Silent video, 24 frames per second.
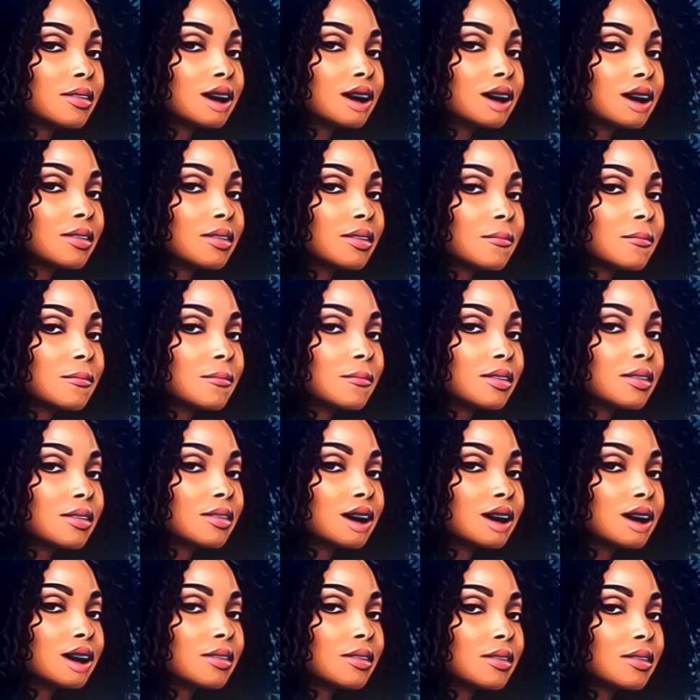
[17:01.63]
We've been really
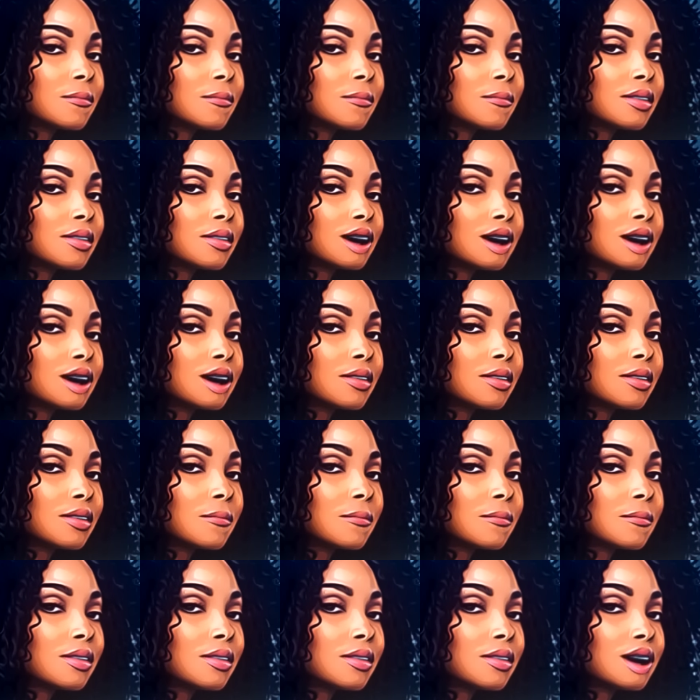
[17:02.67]
talking. We've been getting
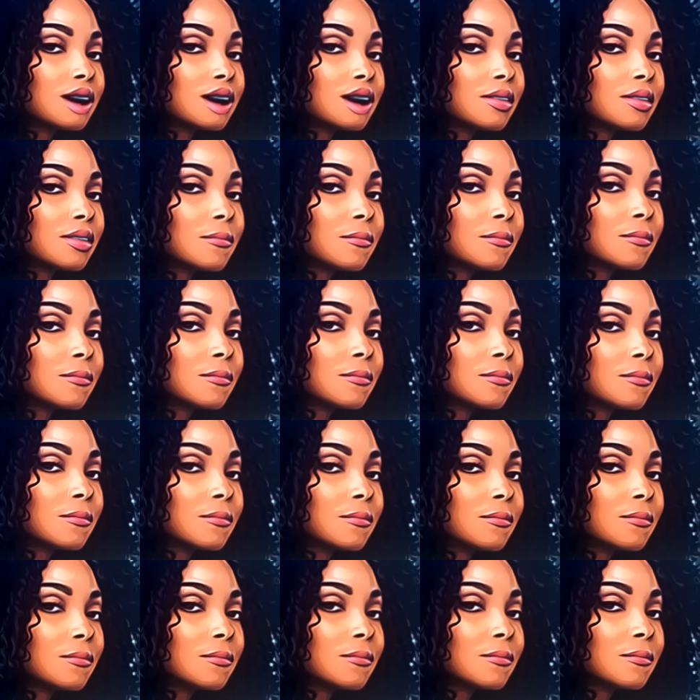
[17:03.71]
better.
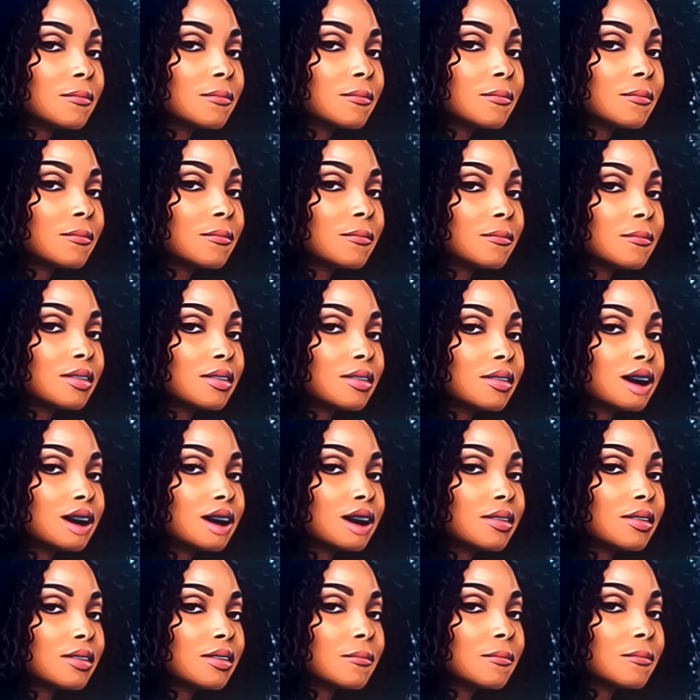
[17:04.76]
Emily was like, Uh,
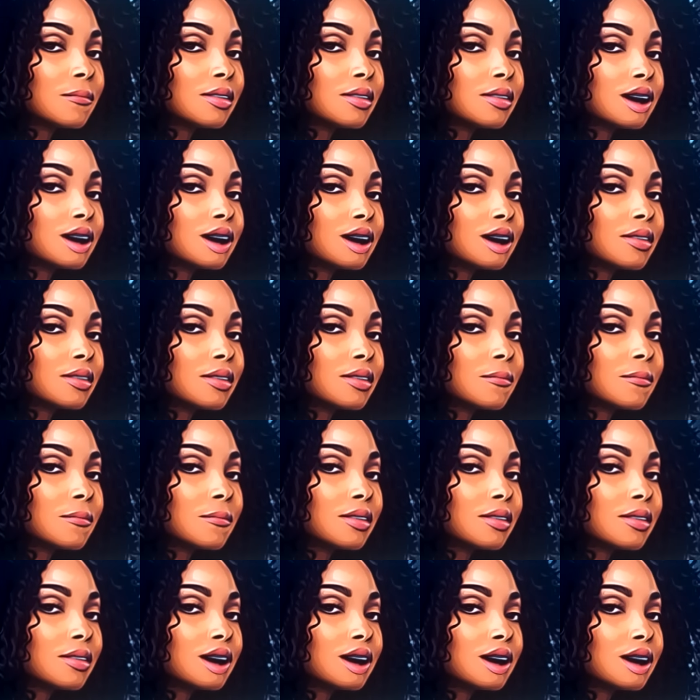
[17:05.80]
no.
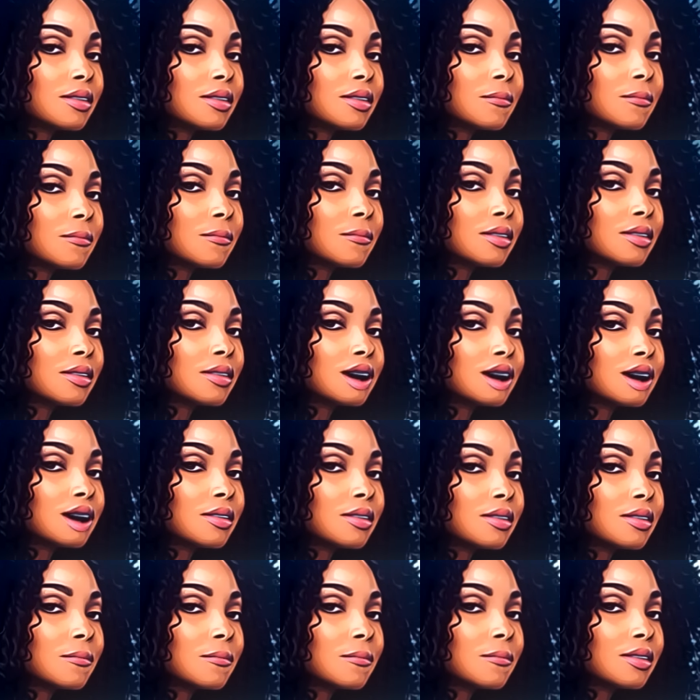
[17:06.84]
Okay. He ignored me
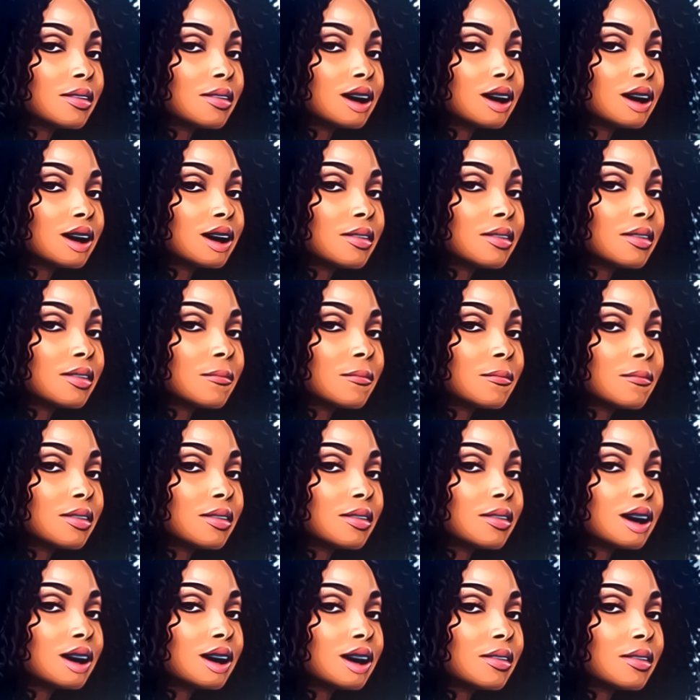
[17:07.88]
and
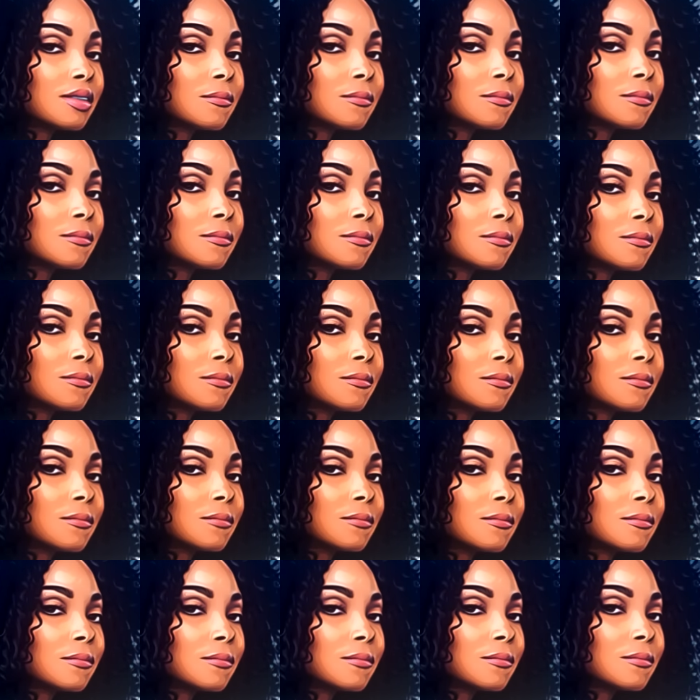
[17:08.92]
he hasn't been talking.
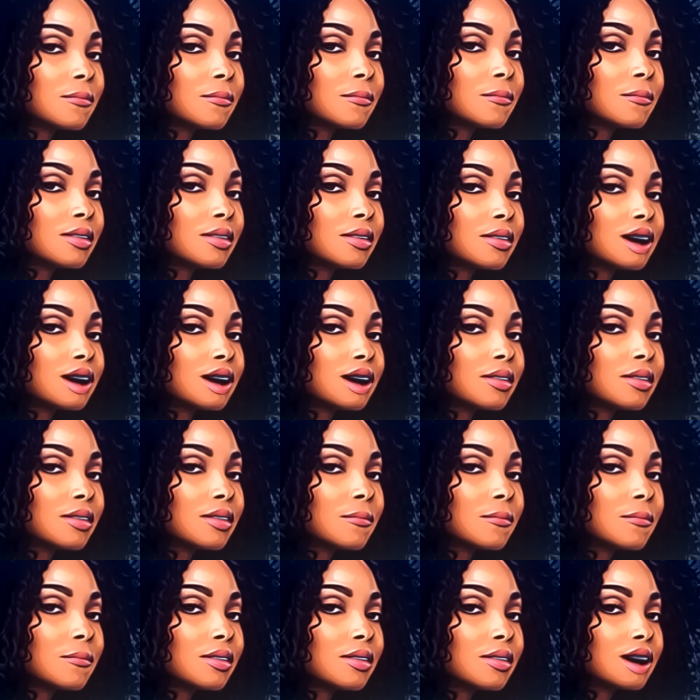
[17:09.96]
He hasn't been doing anything
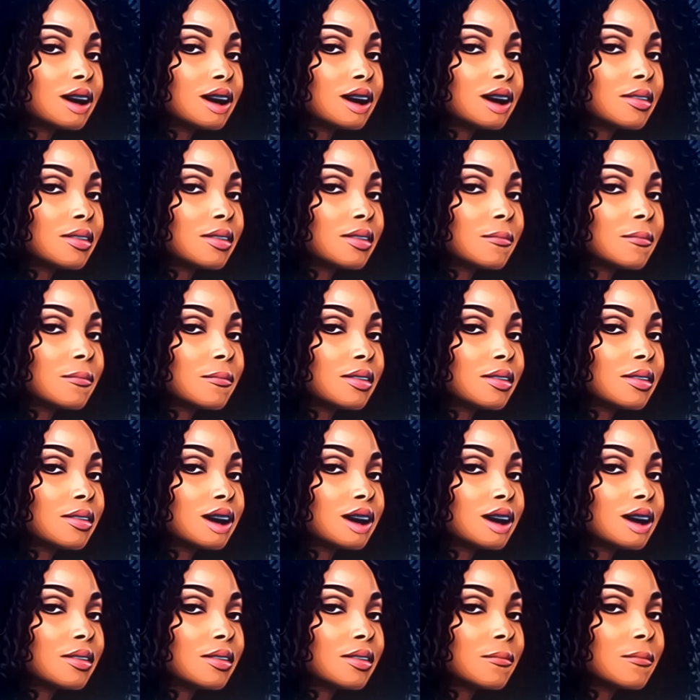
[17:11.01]
that he's supposed to be
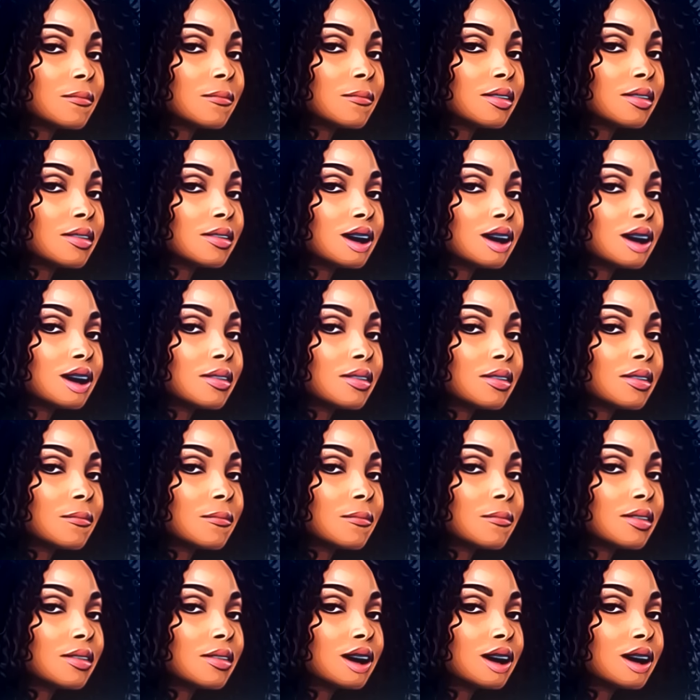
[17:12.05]
doing. He's like,
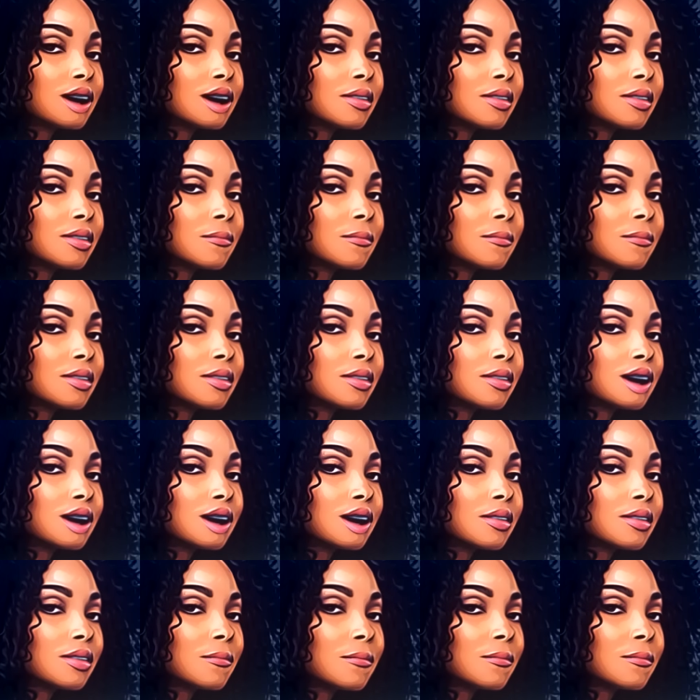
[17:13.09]
Yeah, I mean, we've
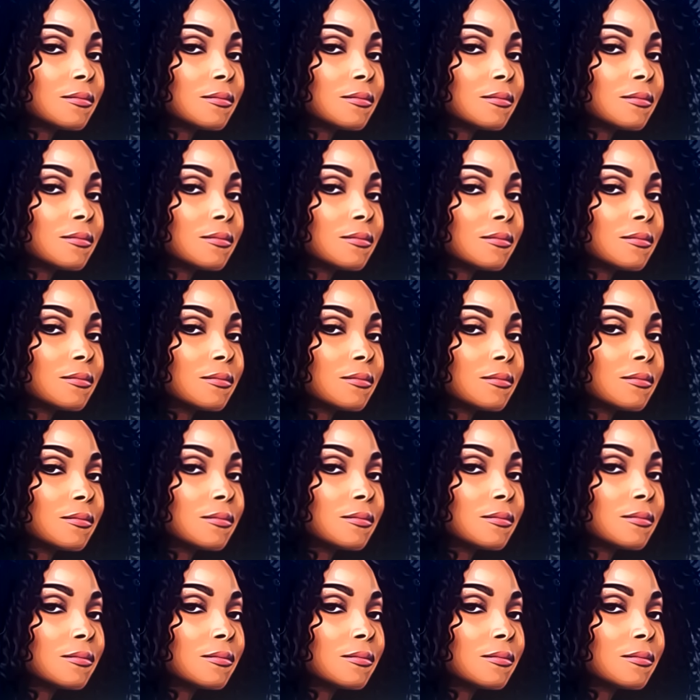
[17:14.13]
even been hugging.